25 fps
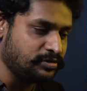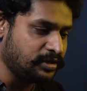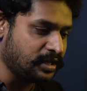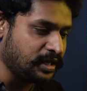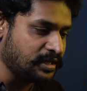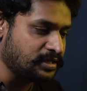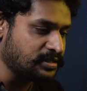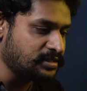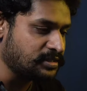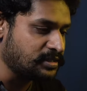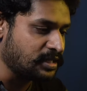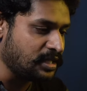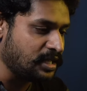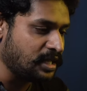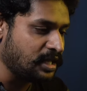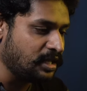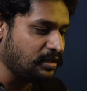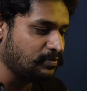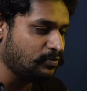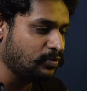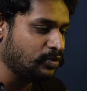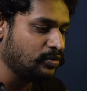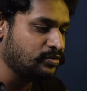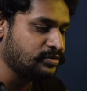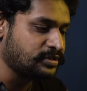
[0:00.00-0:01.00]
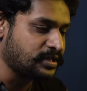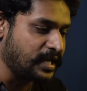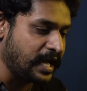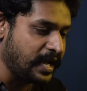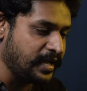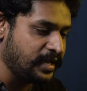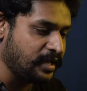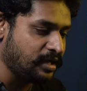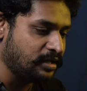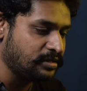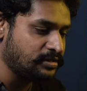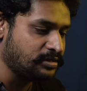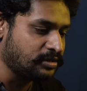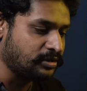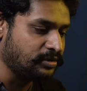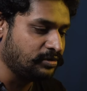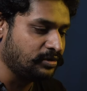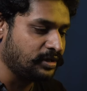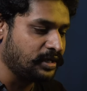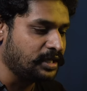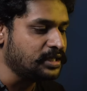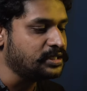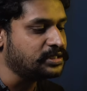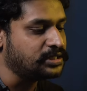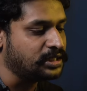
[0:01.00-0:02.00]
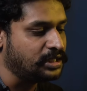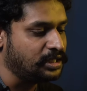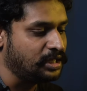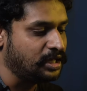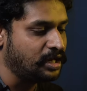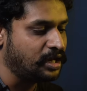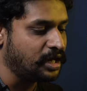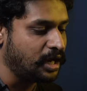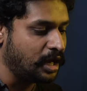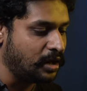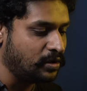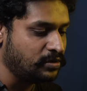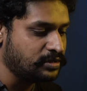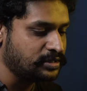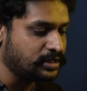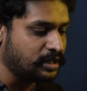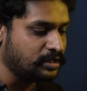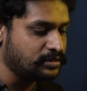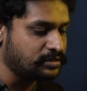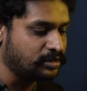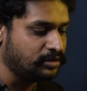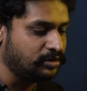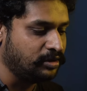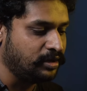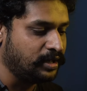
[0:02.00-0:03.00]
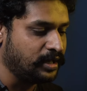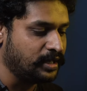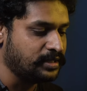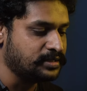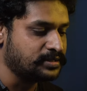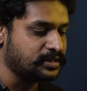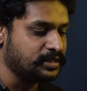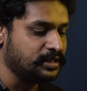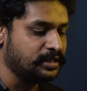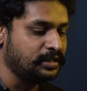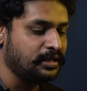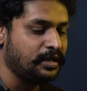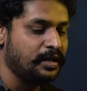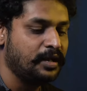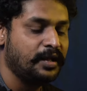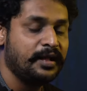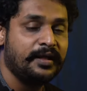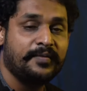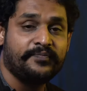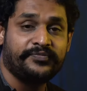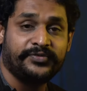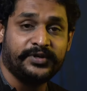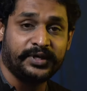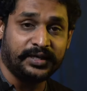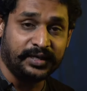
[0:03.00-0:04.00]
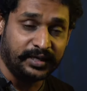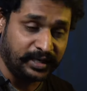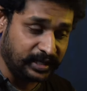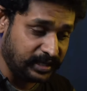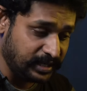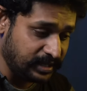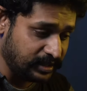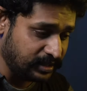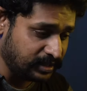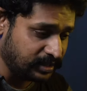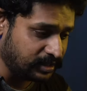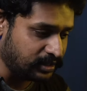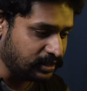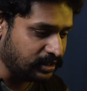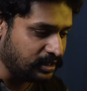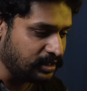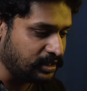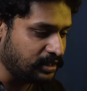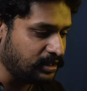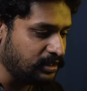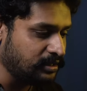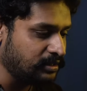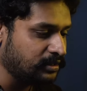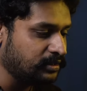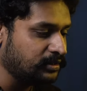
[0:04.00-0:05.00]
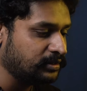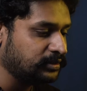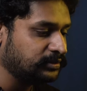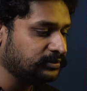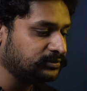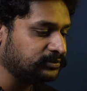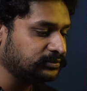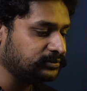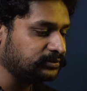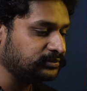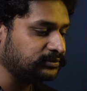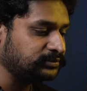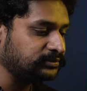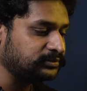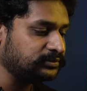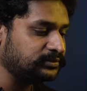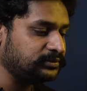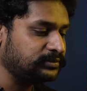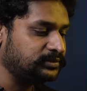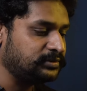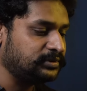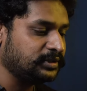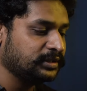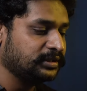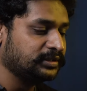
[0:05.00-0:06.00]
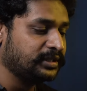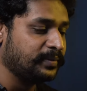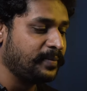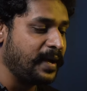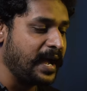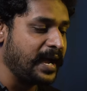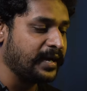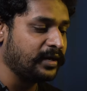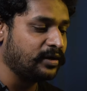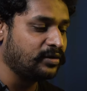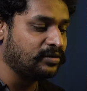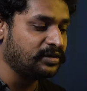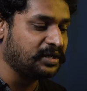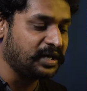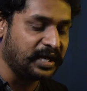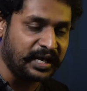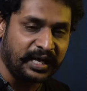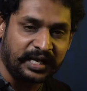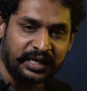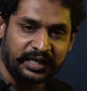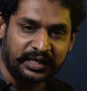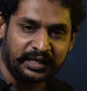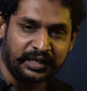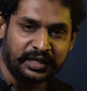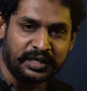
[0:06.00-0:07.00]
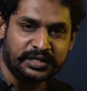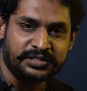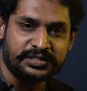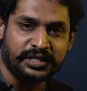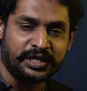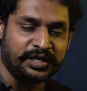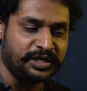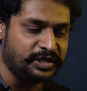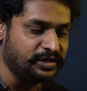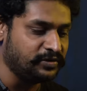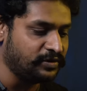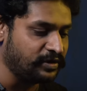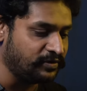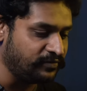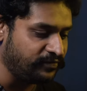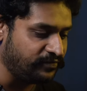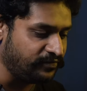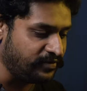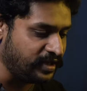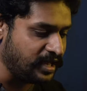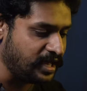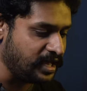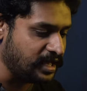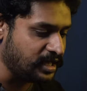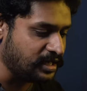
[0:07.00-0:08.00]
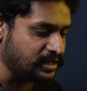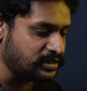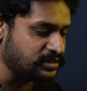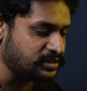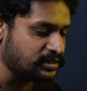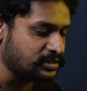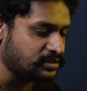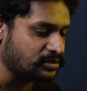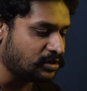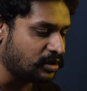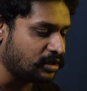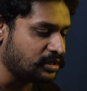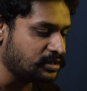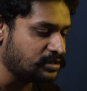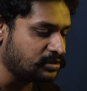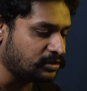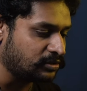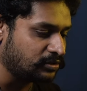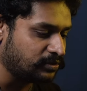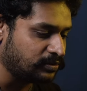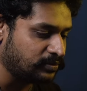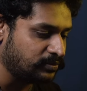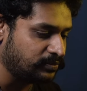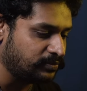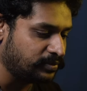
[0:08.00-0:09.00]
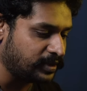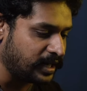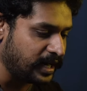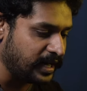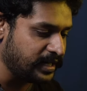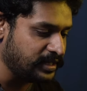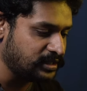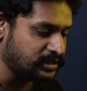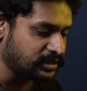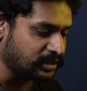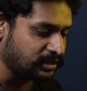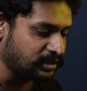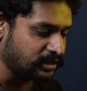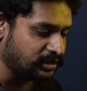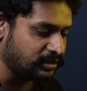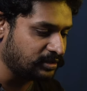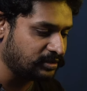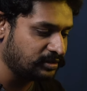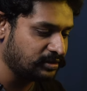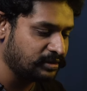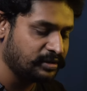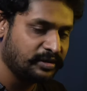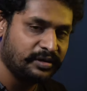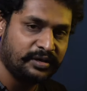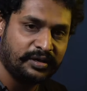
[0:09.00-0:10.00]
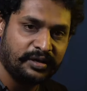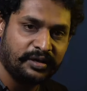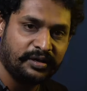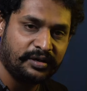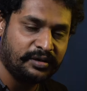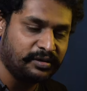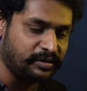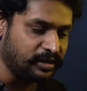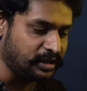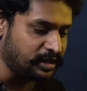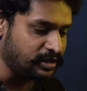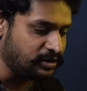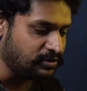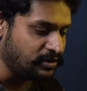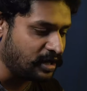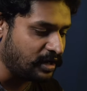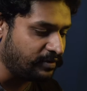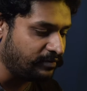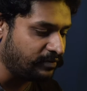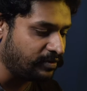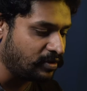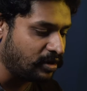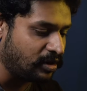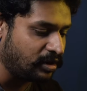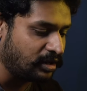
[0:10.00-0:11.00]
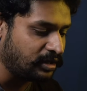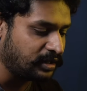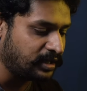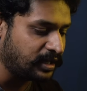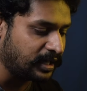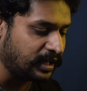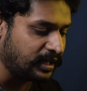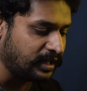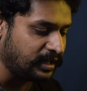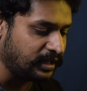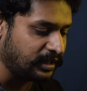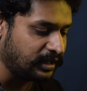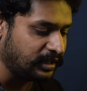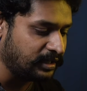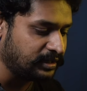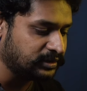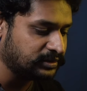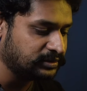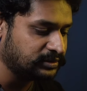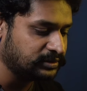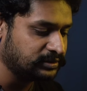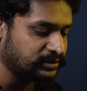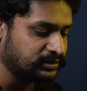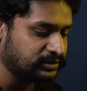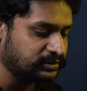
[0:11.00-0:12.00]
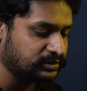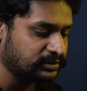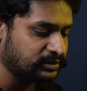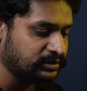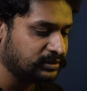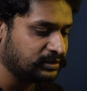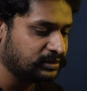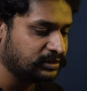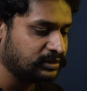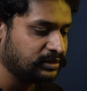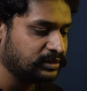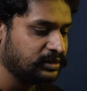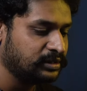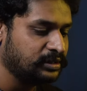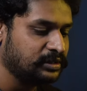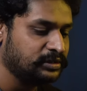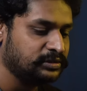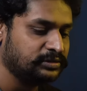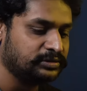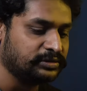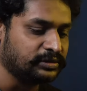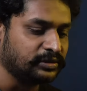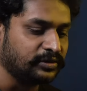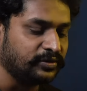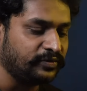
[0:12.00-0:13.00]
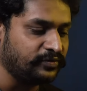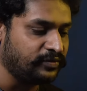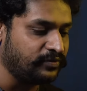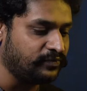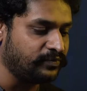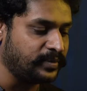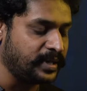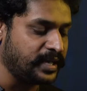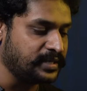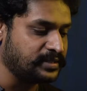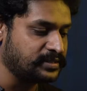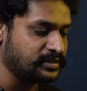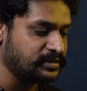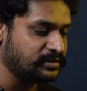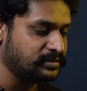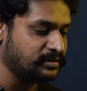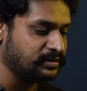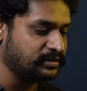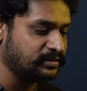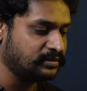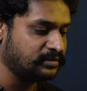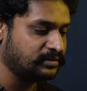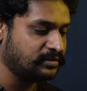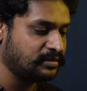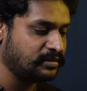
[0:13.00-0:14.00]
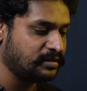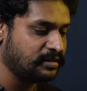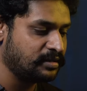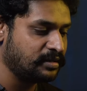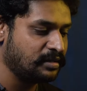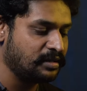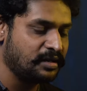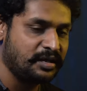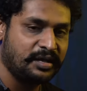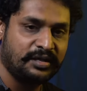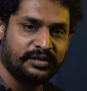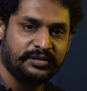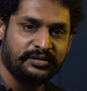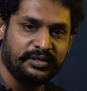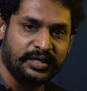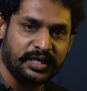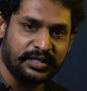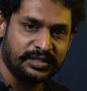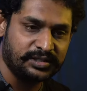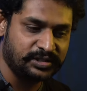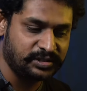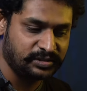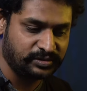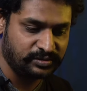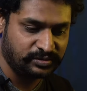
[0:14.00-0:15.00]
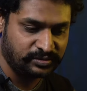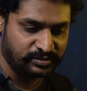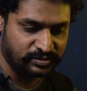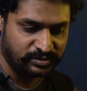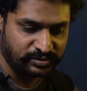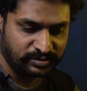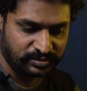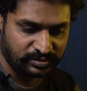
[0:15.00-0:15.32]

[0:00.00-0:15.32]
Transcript: you can see blue sky also, you can see clouds also, you can see the greenery, the background colors, and your face is also brighter, and you have all colors. So if you press this,